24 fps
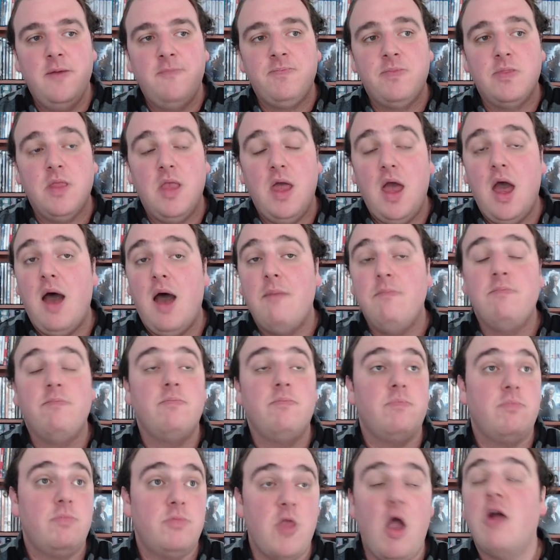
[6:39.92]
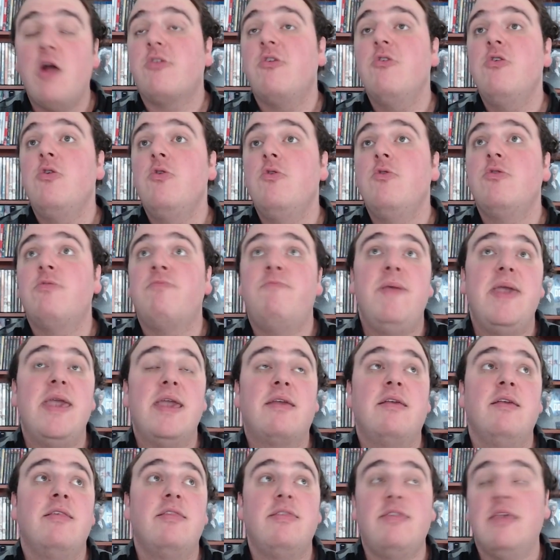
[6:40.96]
Doctor Who's
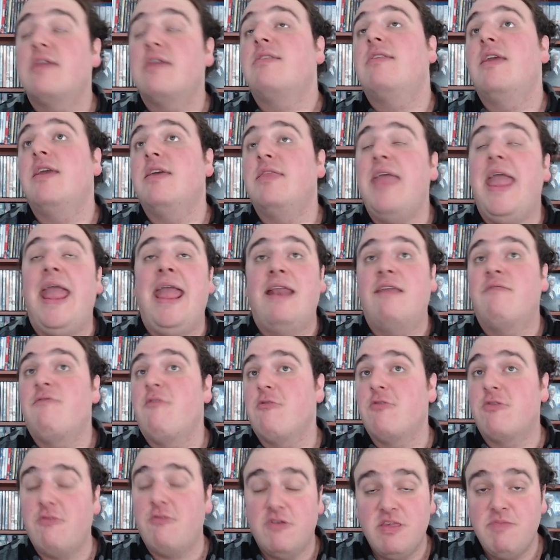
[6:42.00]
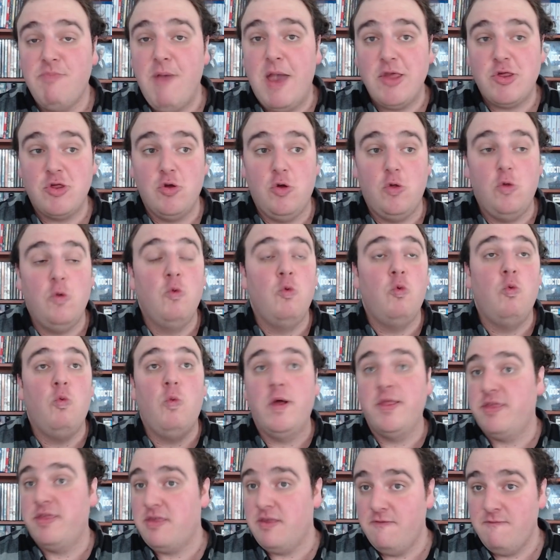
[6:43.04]
big 60th anniversary special,
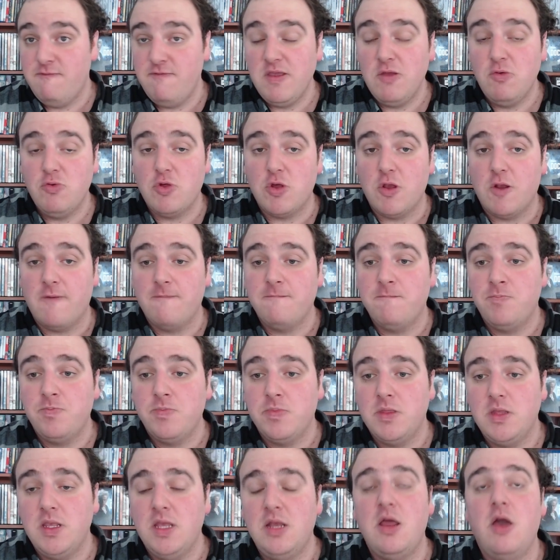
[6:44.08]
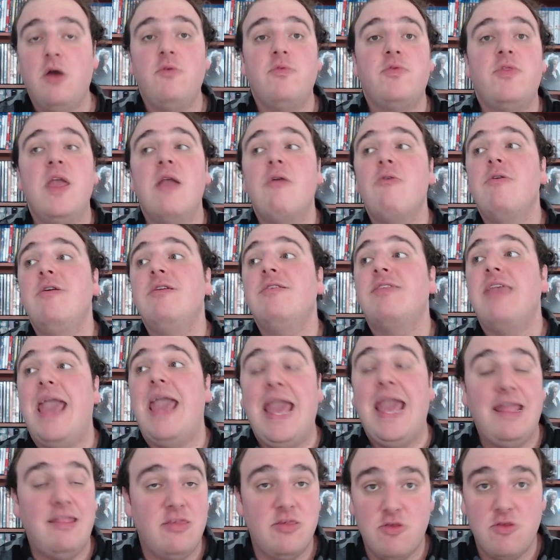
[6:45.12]
Once in Future. There is
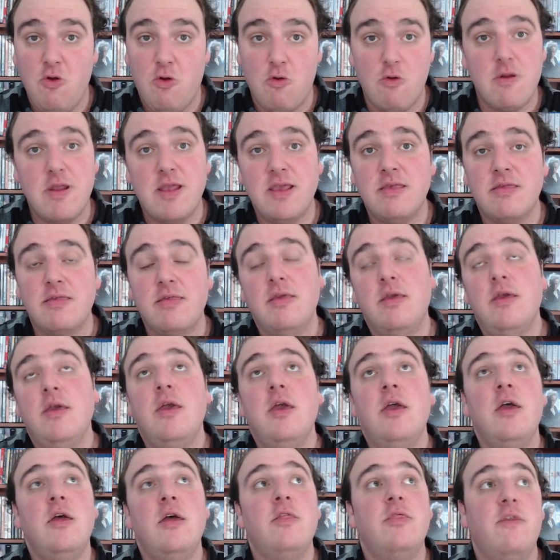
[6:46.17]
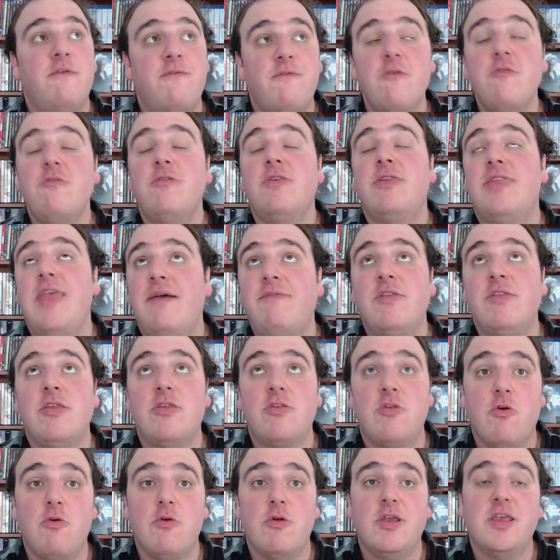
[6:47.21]
8 stories. The first 7
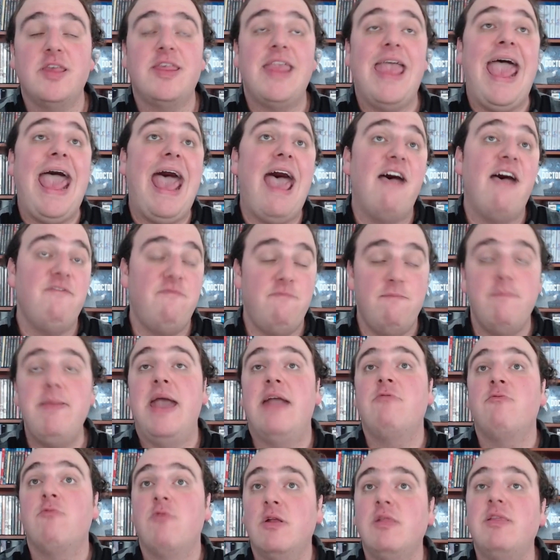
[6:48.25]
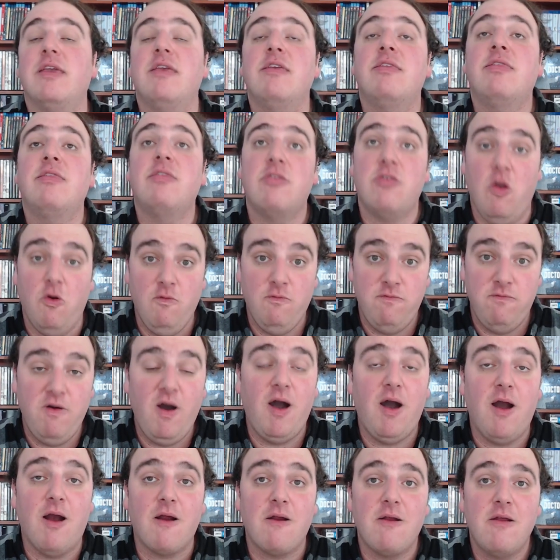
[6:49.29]
stories have been released so
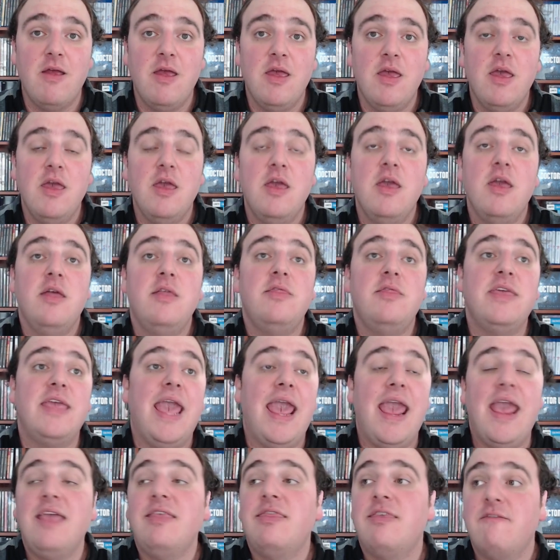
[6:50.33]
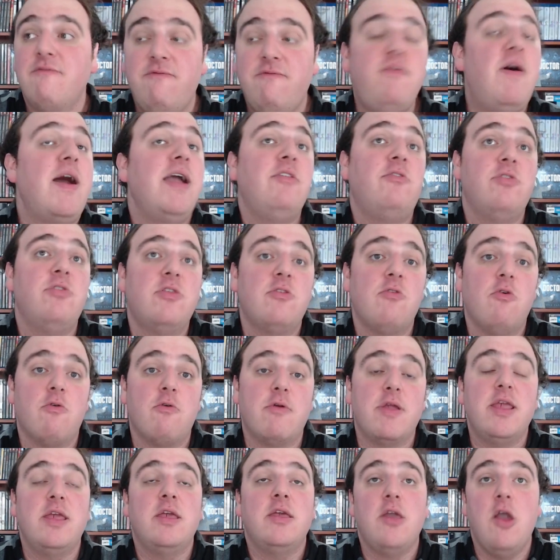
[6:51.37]
far. The 8th and final
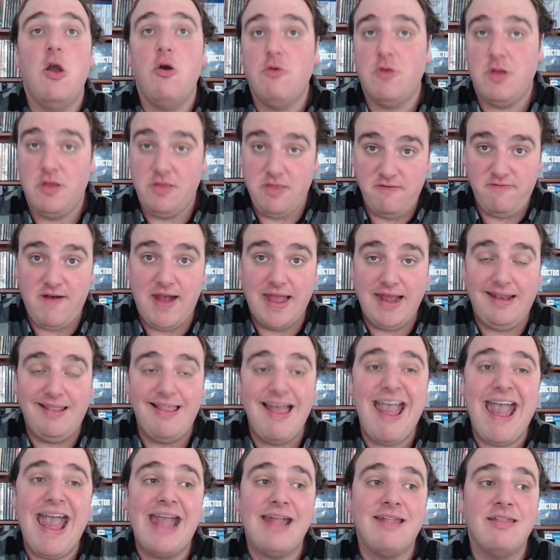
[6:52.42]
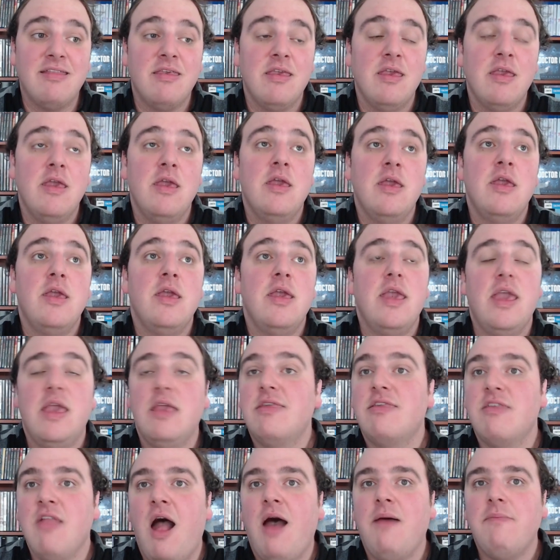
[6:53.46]
story, Coda the Final Act, is
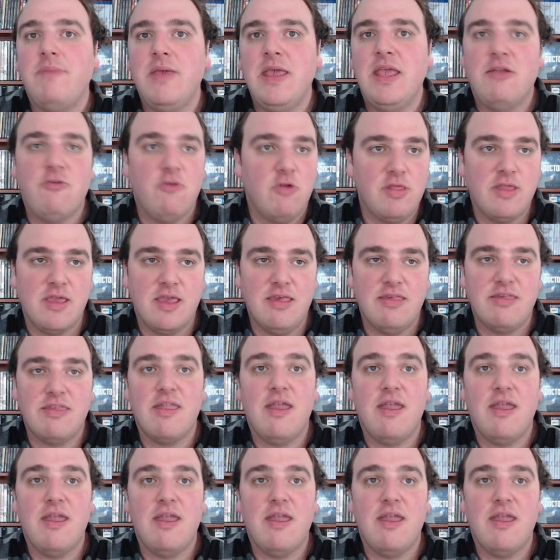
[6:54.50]
not being released